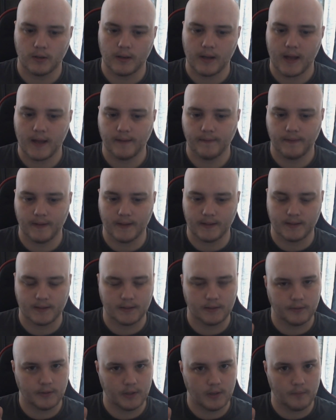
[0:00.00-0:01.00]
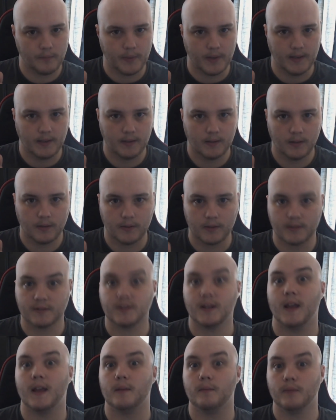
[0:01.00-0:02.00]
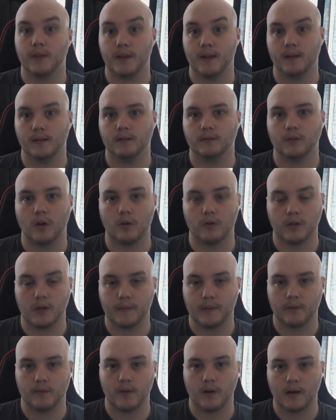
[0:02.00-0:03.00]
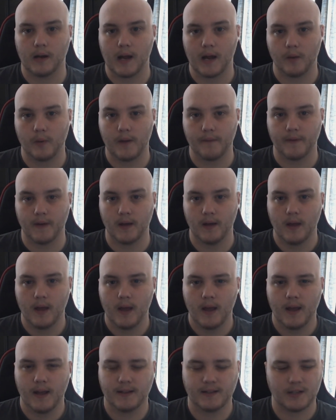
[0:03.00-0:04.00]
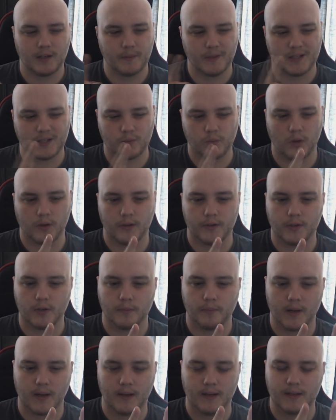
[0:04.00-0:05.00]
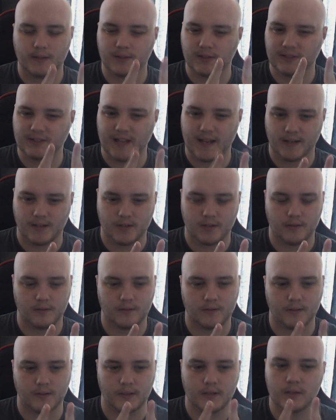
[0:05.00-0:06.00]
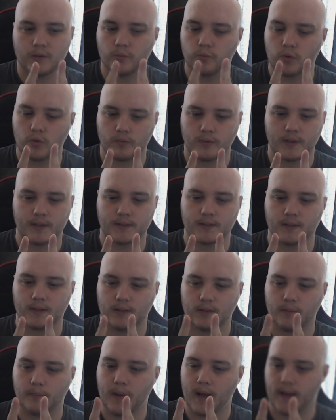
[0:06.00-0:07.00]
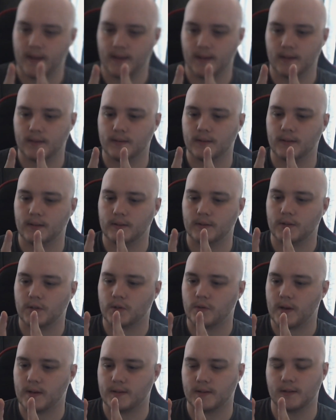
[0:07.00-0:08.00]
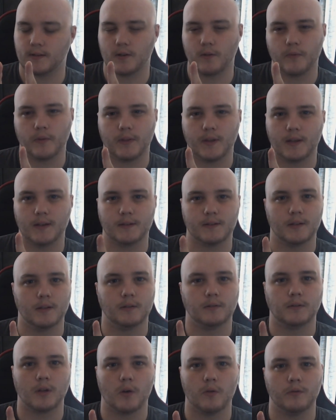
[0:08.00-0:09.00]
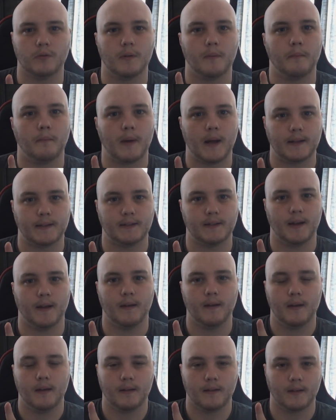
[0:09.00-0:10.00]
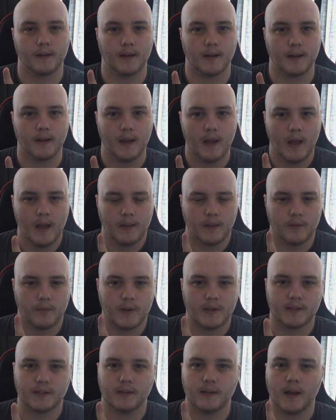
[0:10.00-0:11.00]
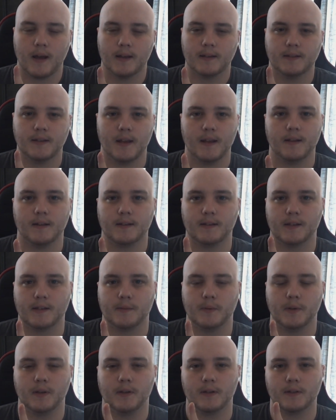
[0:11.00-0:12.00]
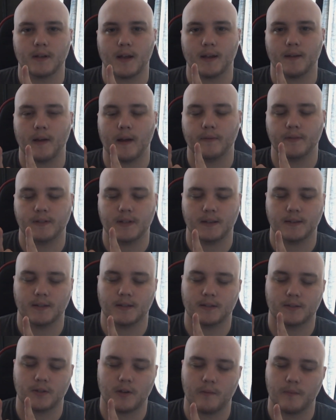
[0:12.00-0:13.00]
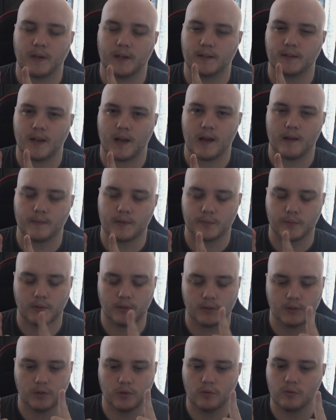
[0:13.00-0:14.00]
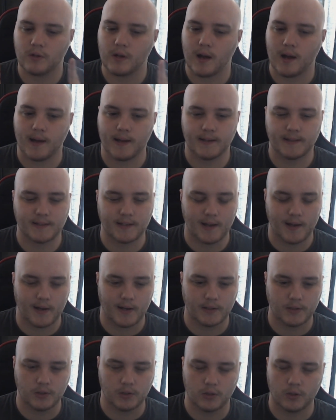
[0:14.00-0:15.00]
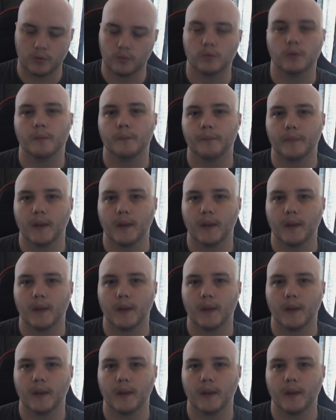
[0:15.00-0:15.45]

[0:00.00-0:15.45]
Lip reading: your life is still going to be the same thing, don't get me wrong. However, it's going to be swallowed up by little sections and little worries and little panics and little stresses over things that don't matter. Okay, the reason that I say this is because I've said this so many times, but you guys are you,